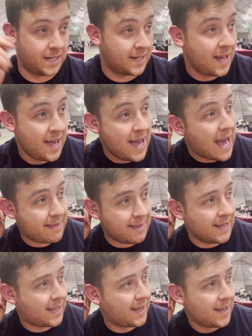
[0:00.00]
And I
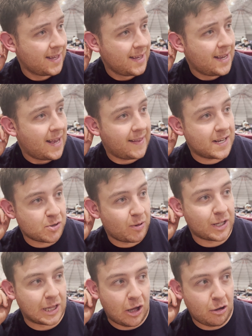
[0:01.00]
think I think it's a
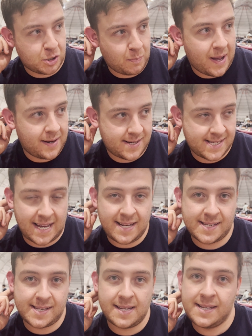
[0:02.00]
really good launch pad to send
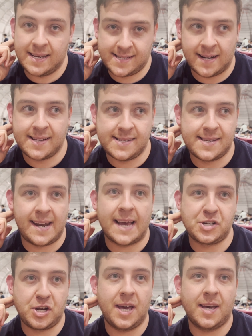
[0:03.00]
us, in, send us into
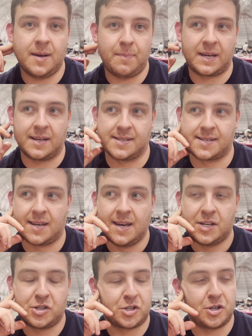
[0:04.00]
next year because
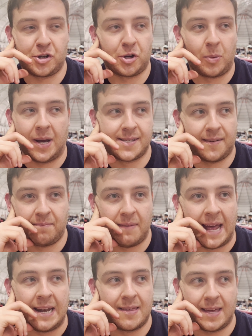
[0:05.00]
it's just such a good way to
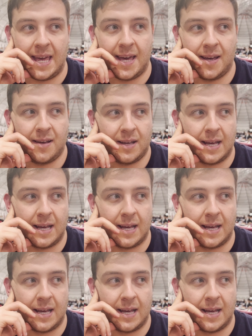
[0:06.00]
end the year.